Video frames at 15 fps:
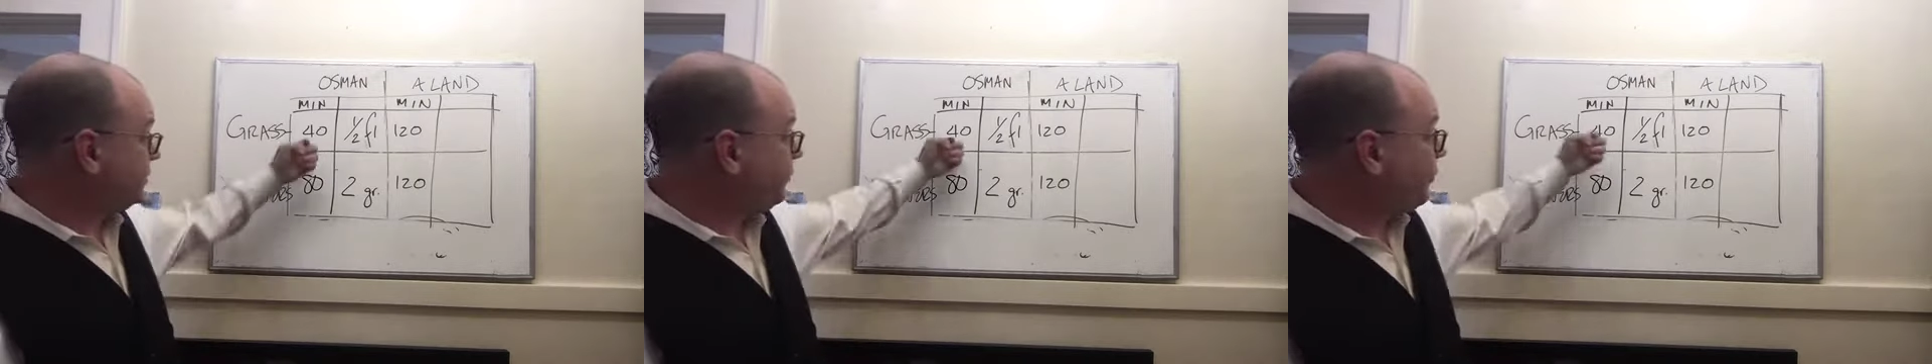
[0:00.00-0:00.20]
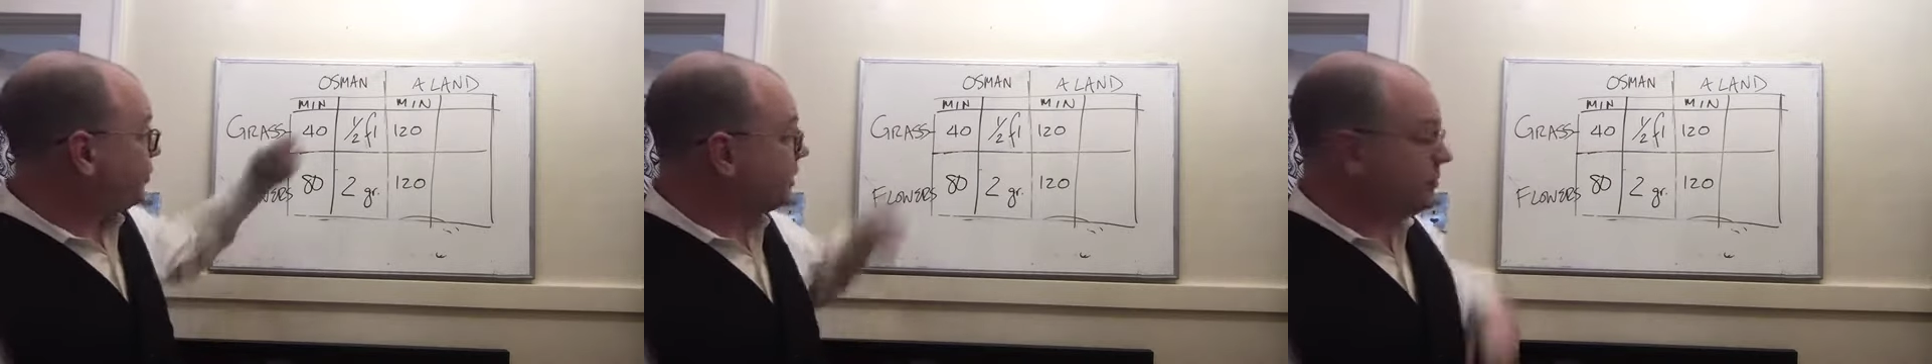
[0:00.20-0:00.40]

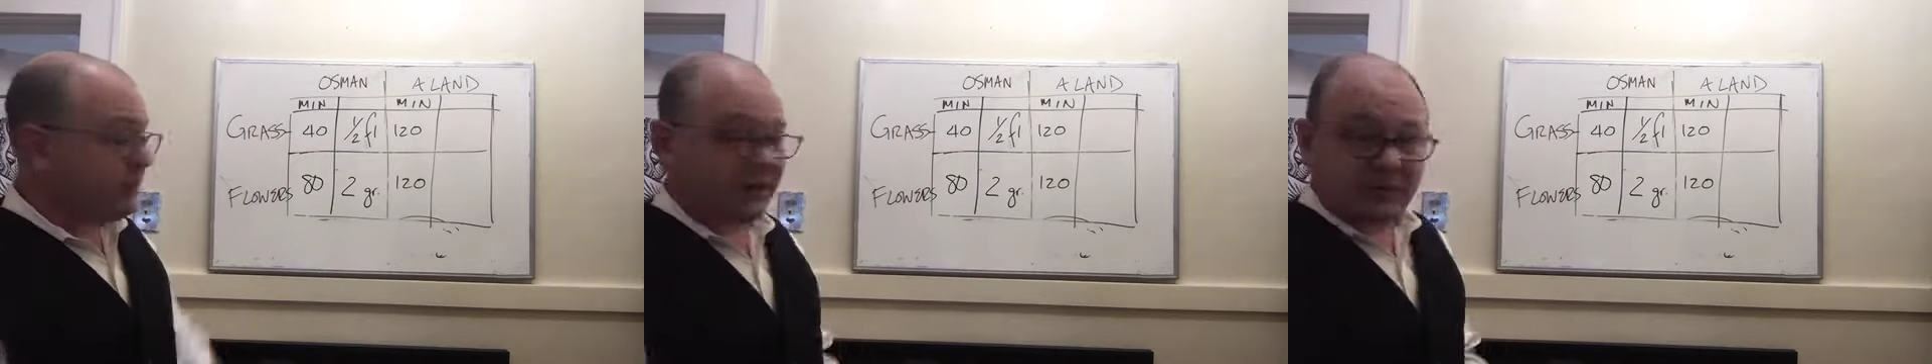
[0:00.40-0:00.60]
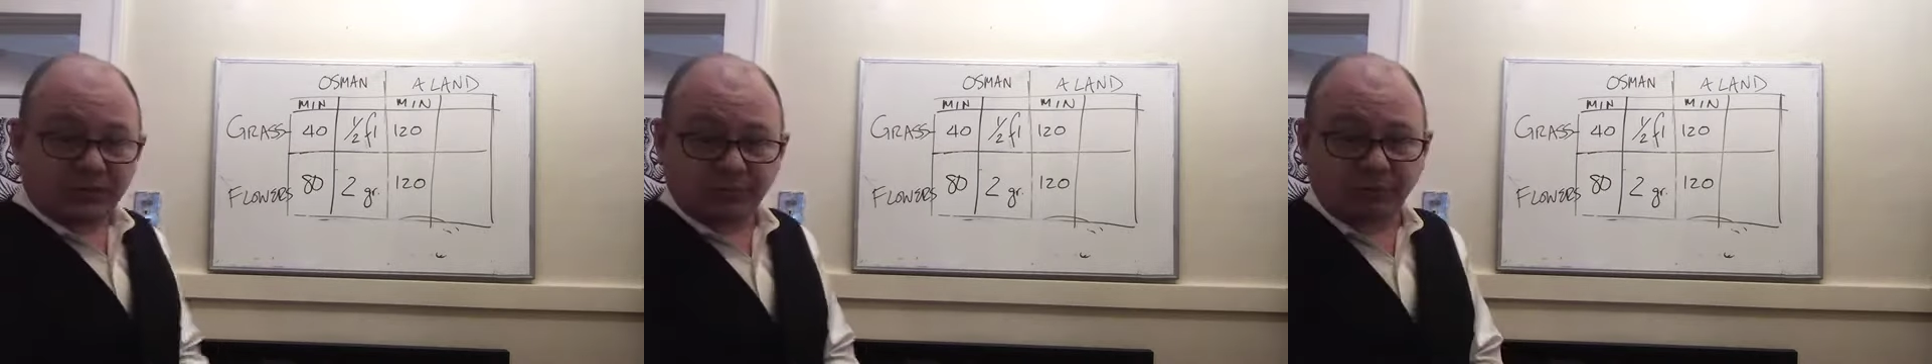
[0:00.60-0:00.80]
40
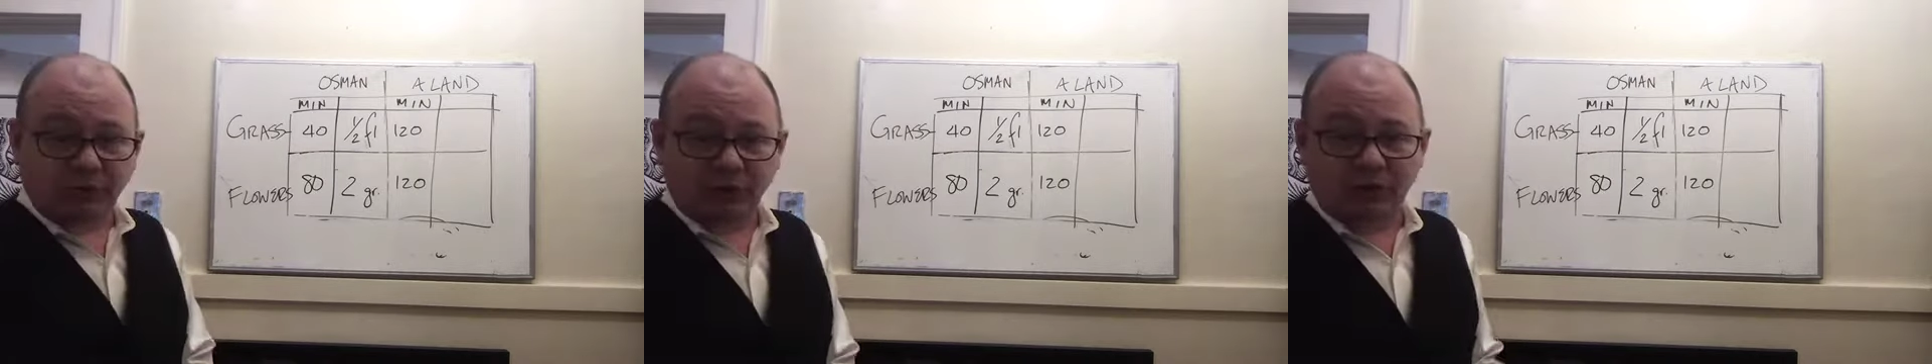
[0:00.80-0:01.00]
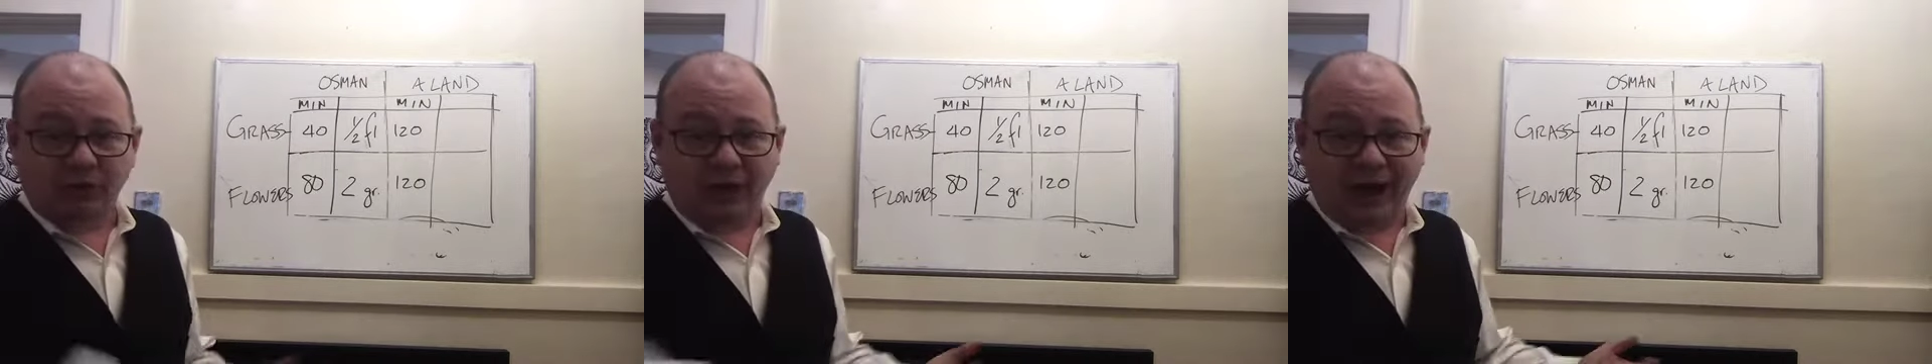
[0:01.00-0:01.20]
minutes
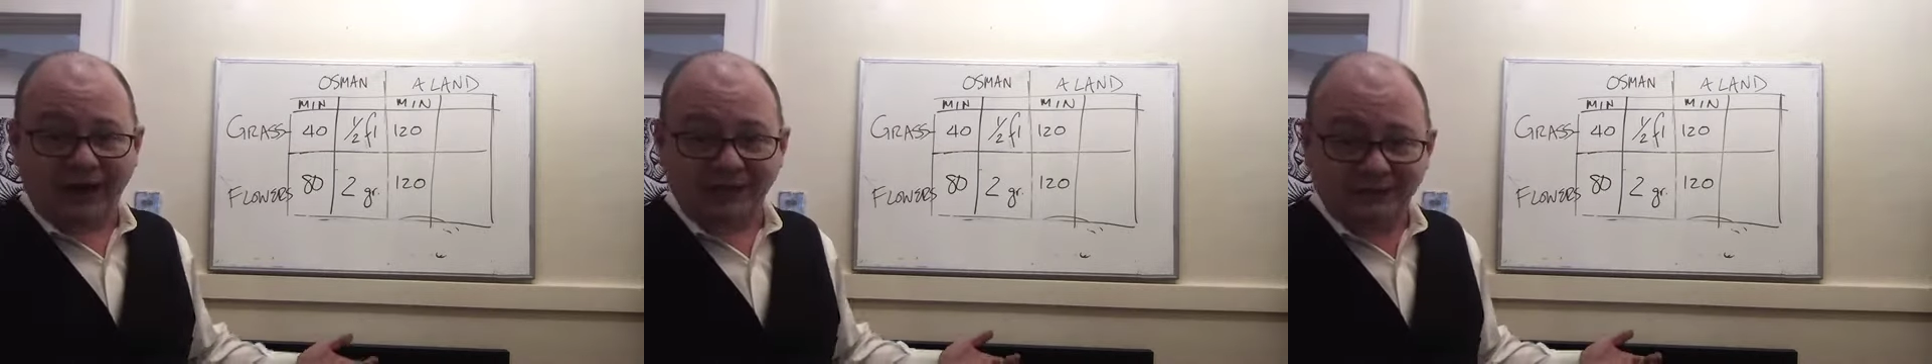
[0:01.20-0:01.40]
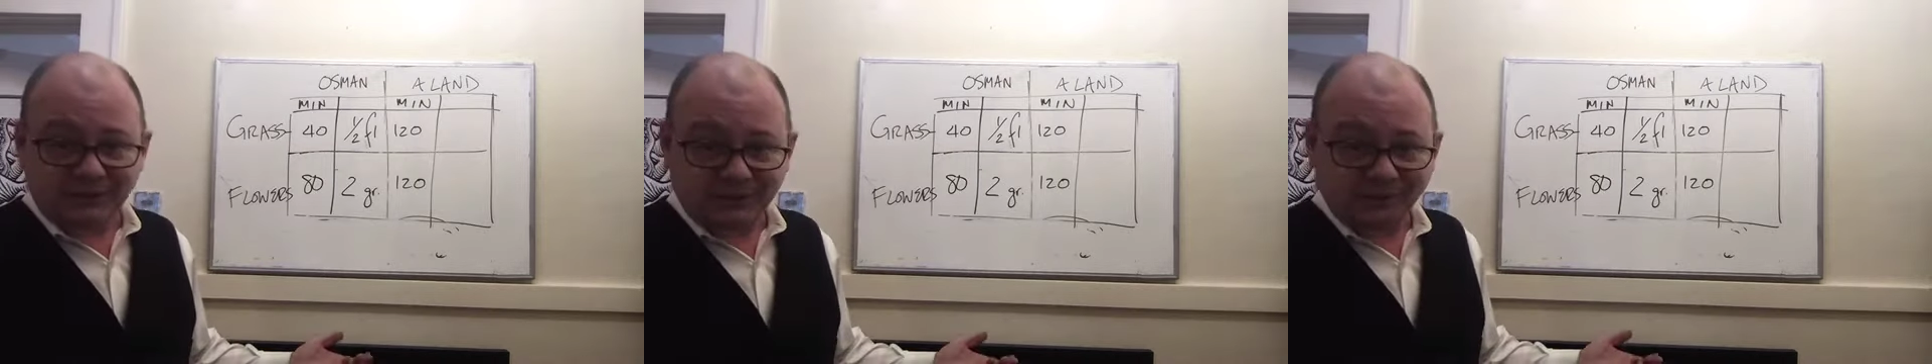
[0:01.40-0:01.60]
per
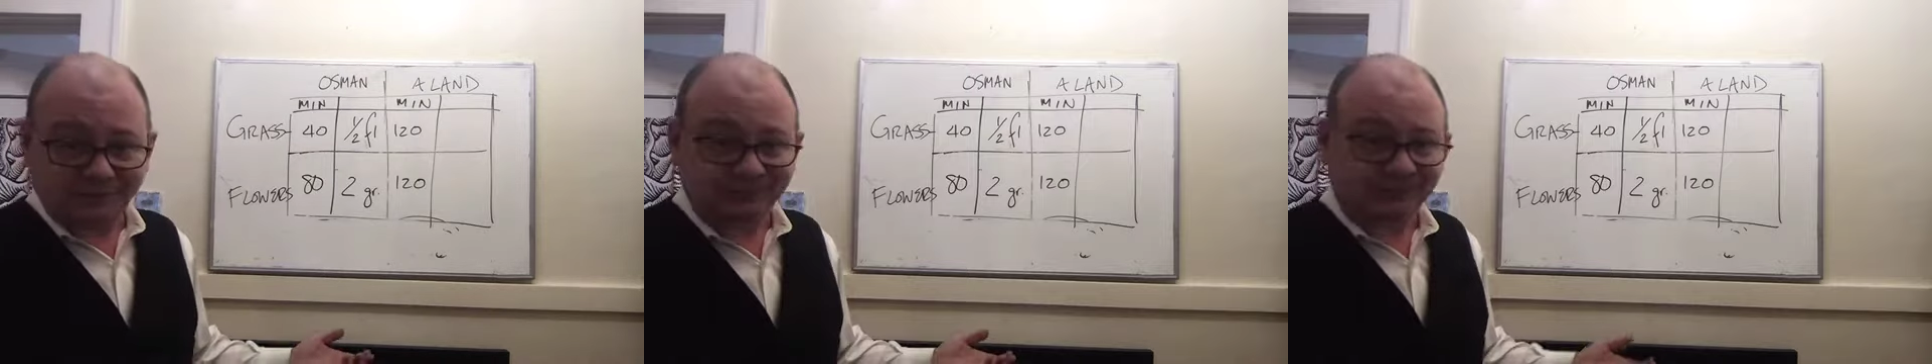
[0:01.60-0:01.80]
grass.